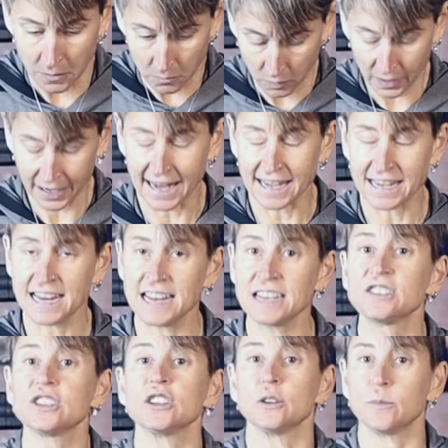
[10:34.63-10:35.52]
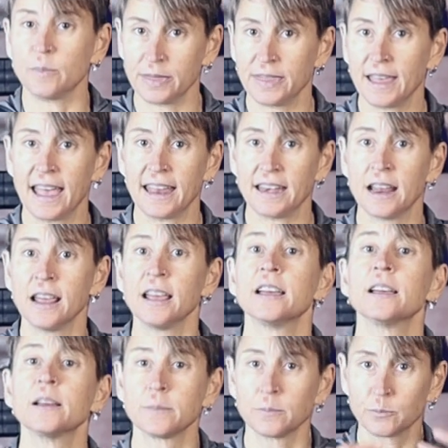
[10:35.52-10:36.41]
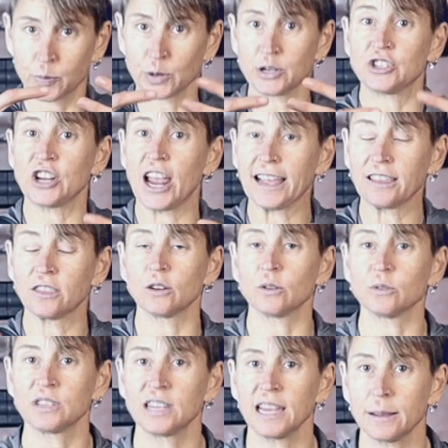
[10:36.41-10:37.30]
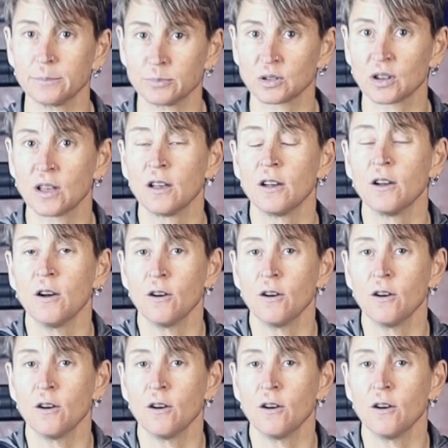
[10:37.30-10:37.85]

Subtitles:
what I need to, but then project those hips